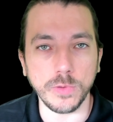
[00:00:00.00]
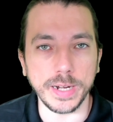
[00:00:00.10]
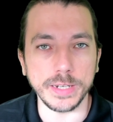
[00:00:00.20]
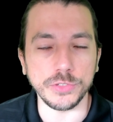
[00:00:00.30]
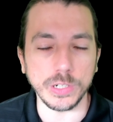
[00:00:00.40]

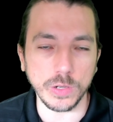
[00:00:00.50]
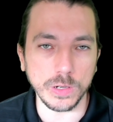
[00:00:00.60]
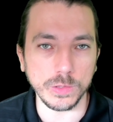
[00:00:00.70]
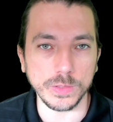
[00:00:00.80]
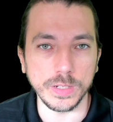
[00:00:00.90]
quality
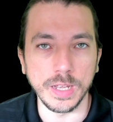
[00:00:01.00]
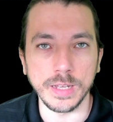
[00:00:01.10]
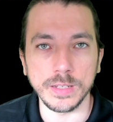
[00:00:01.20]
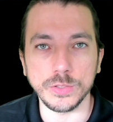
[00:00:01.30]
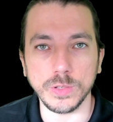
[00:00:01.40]
code
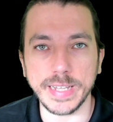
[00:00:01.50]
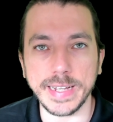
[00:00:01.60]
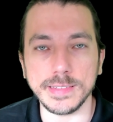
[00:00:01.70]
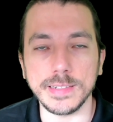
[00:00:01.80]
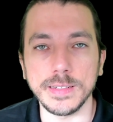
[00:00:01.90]
so
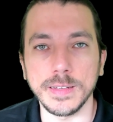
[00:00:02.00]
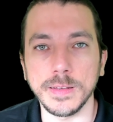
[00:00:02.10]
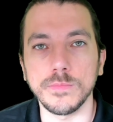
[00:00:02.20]
that